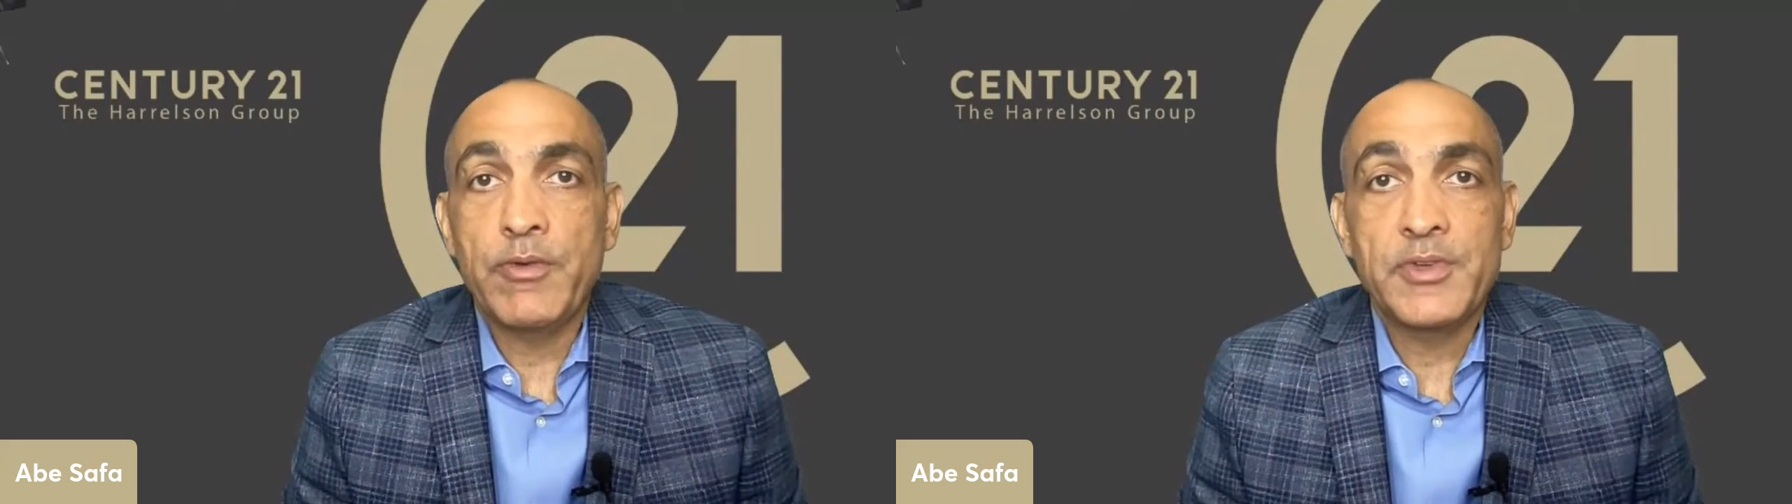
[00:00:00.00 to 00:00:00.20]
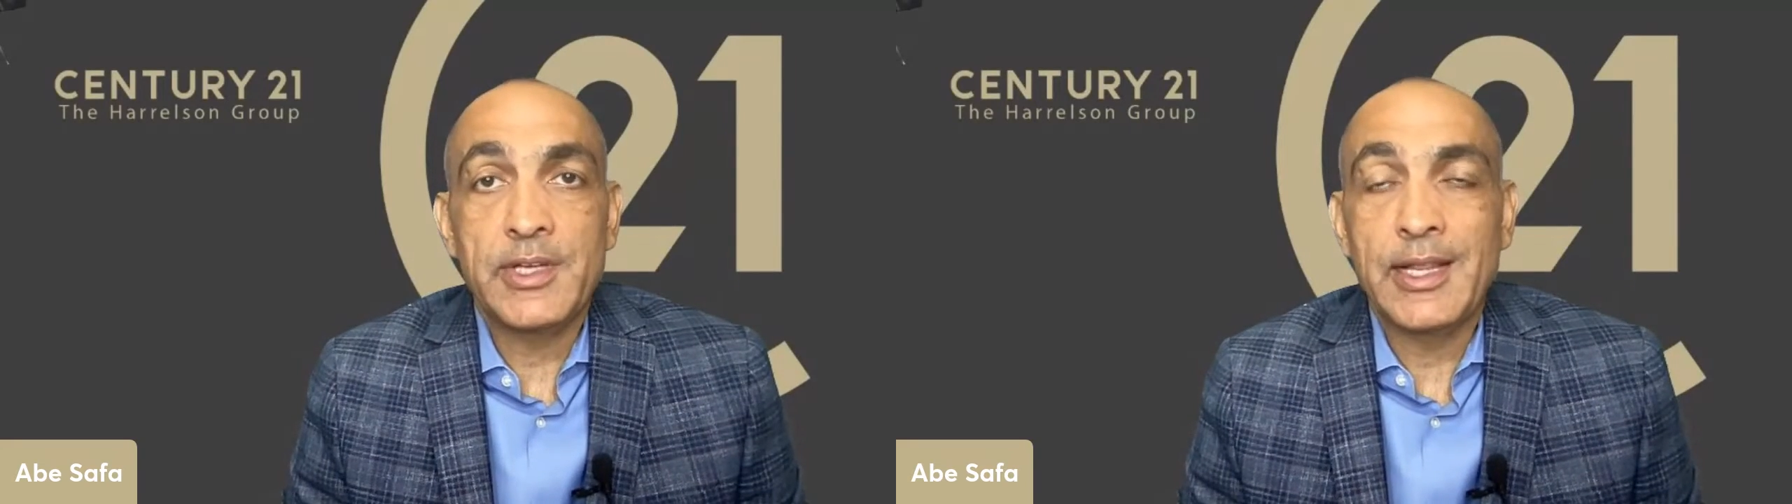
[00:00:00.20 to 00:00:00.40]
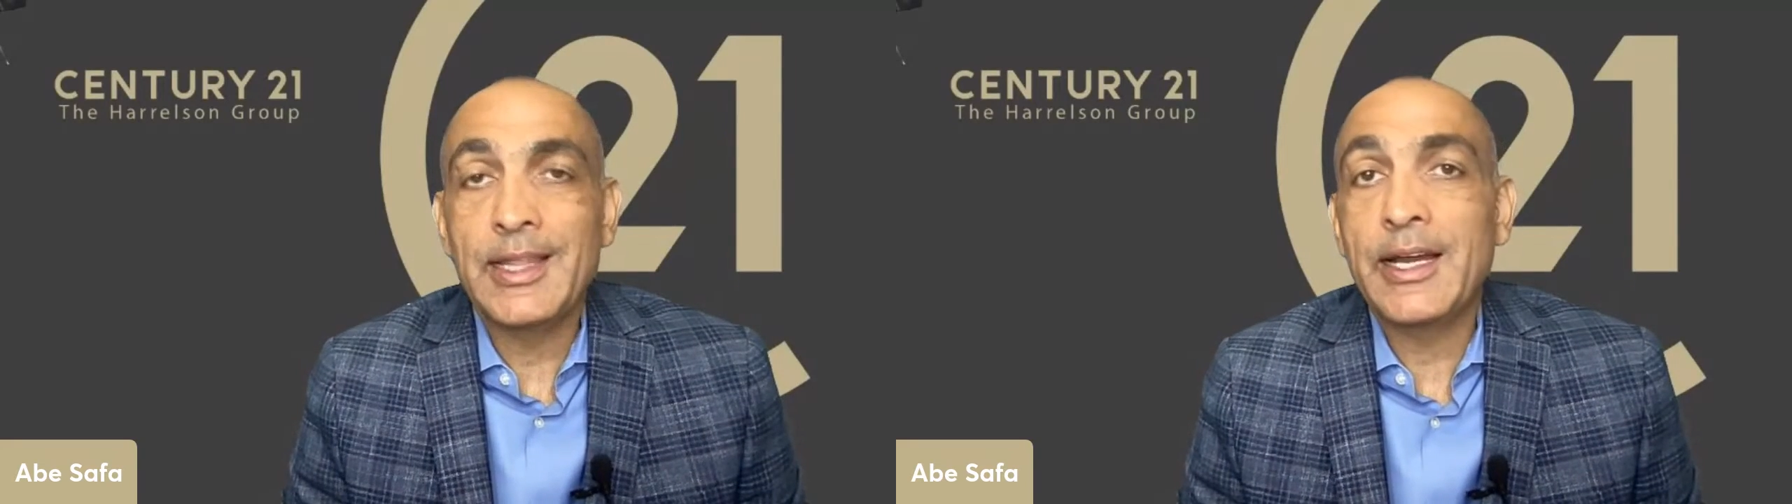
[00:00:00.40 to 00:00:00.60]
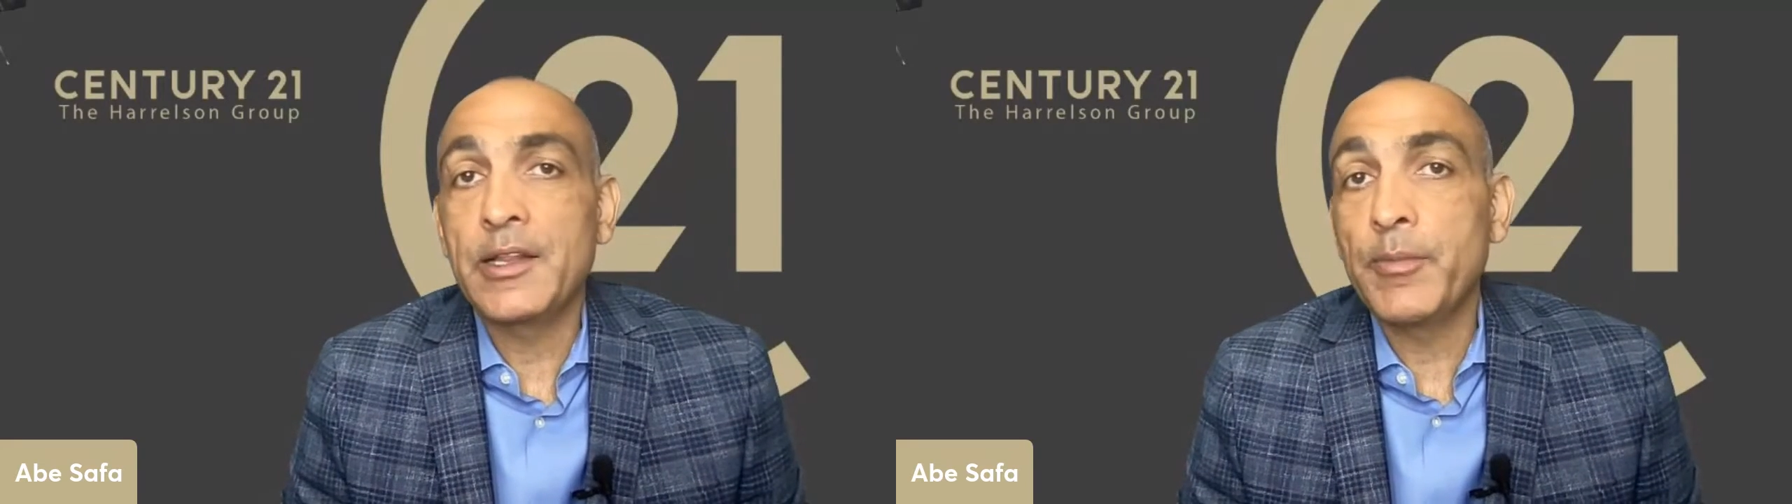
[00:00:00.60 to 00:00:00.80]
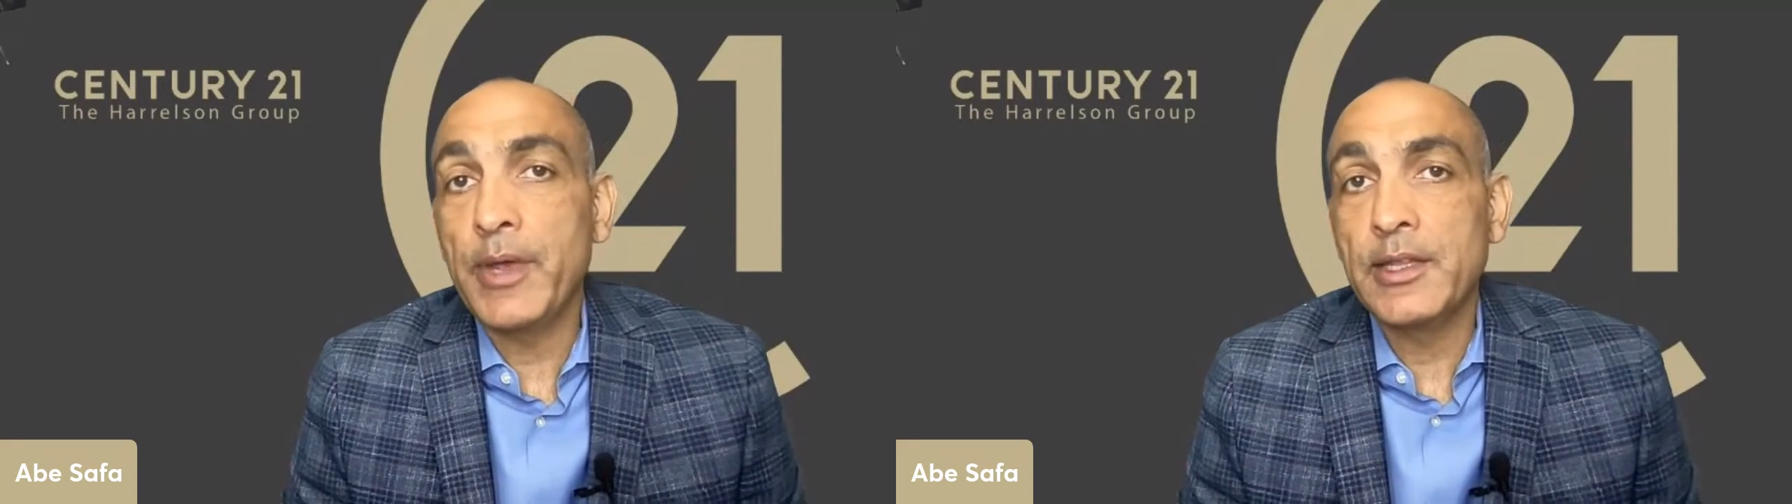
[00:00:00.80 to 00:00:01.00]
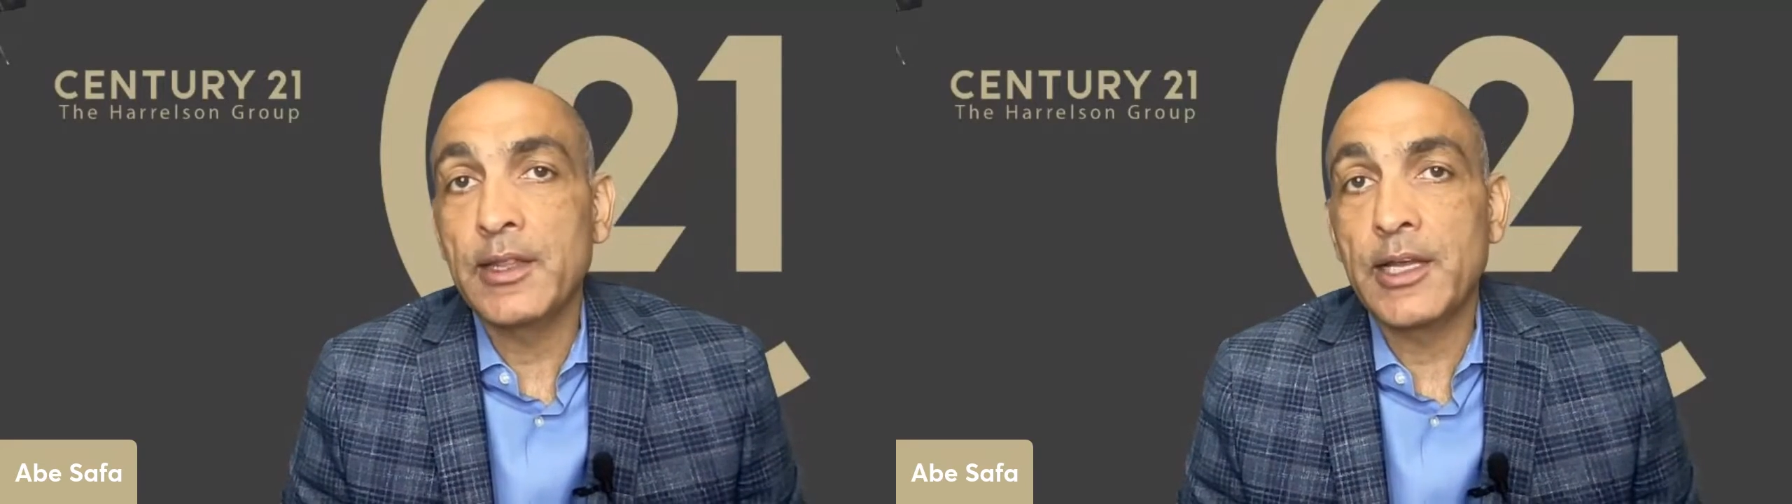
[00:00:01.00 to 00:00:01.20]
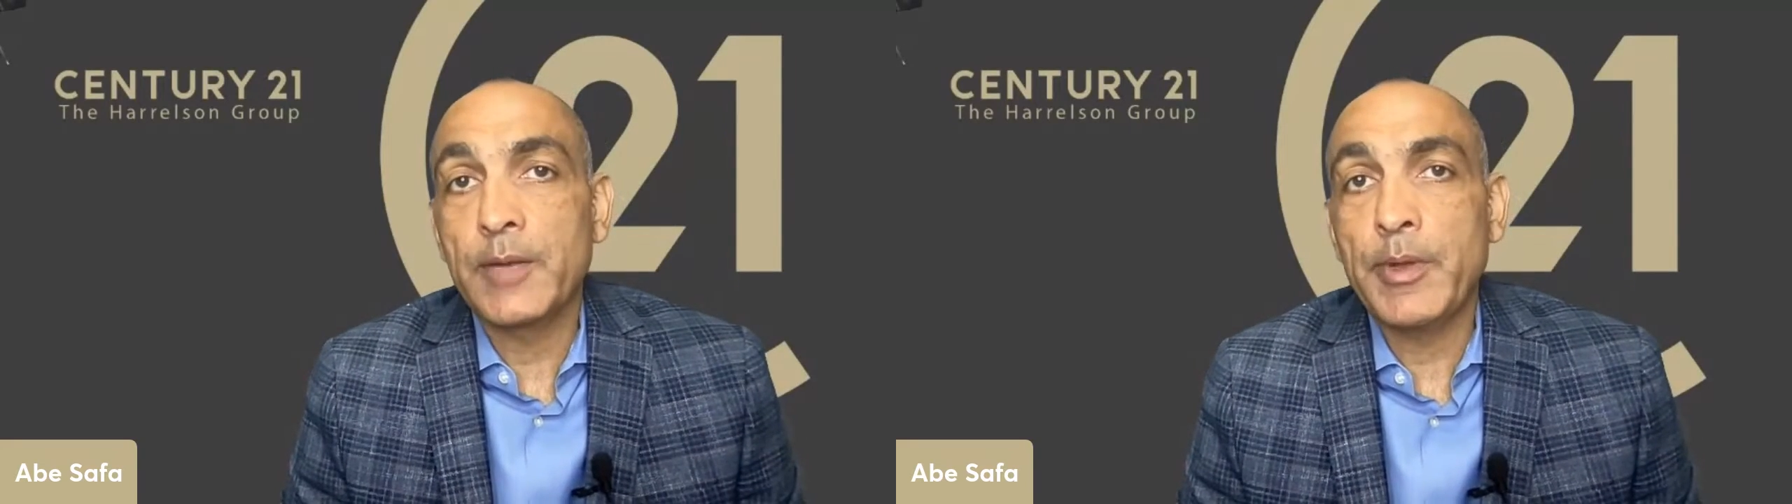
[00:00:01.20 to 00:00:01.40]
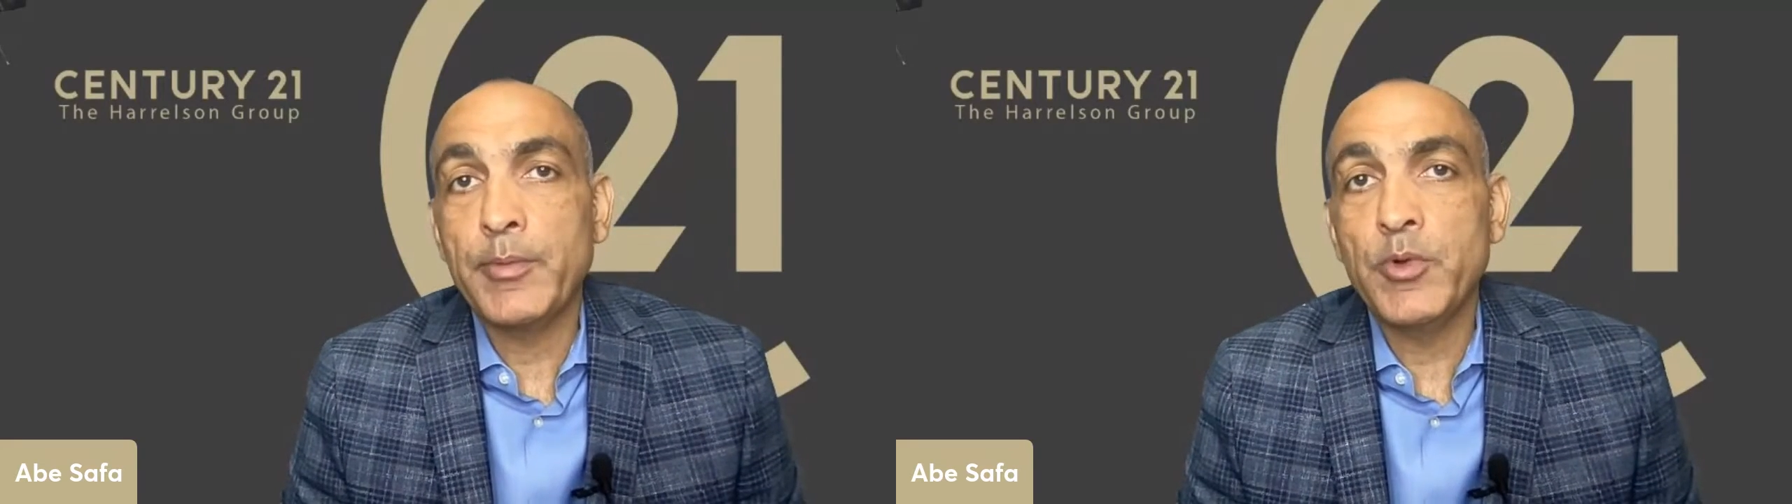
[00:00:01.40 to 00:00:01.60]
we've seen a lot of demand, a lot
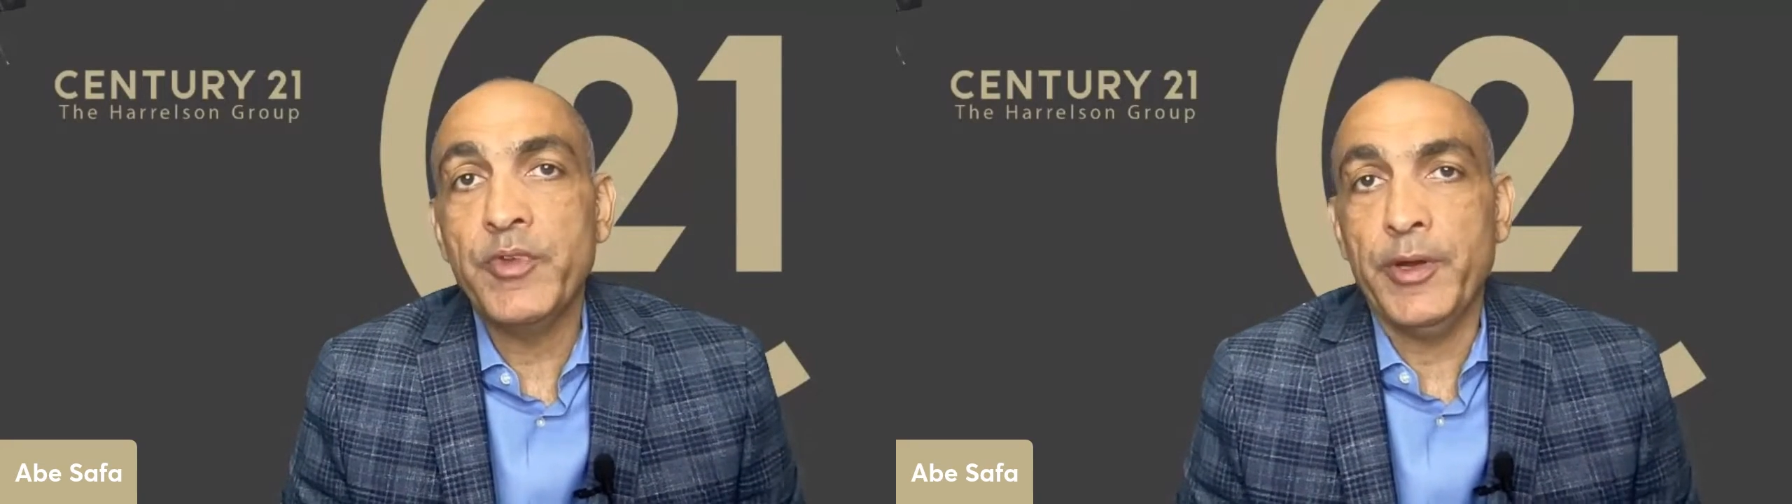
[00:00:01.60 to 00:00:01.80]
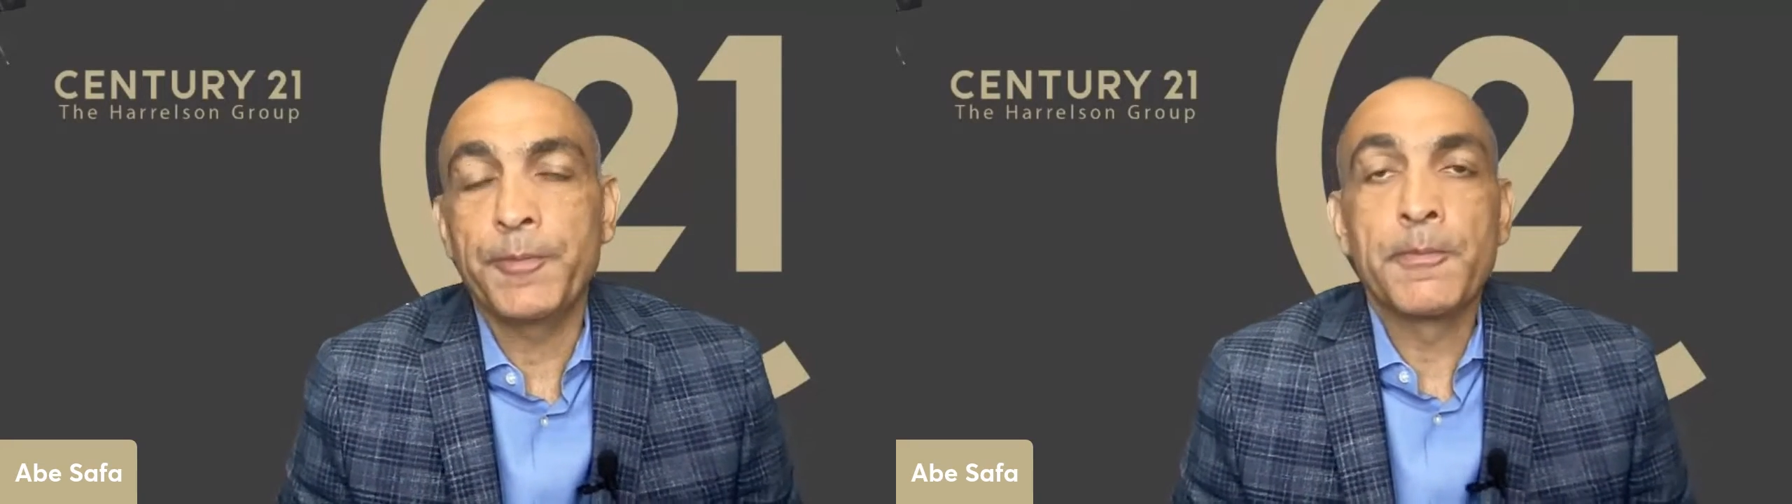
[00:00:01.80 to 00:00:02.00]
of people moving here.